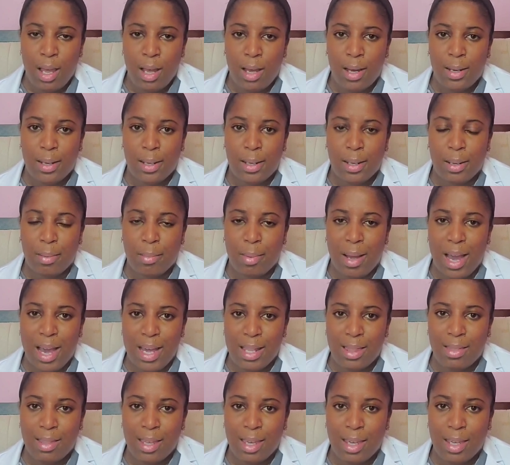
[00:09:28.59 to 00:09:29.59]

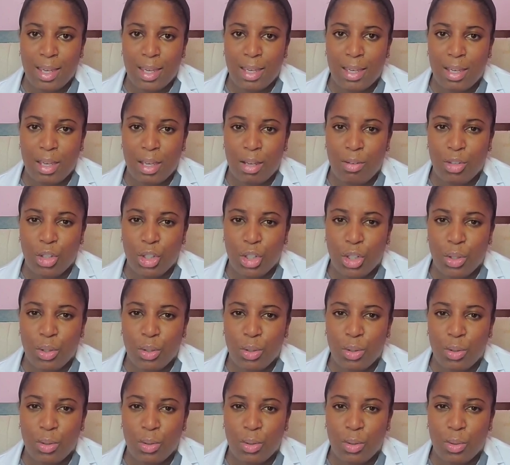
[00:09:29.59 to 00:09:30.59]
I think it gives
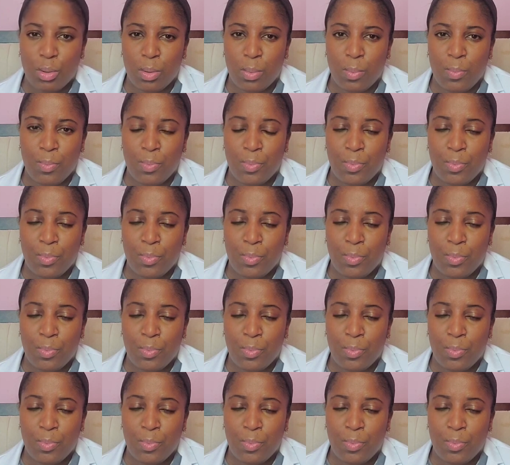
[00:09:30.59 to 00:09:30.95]
you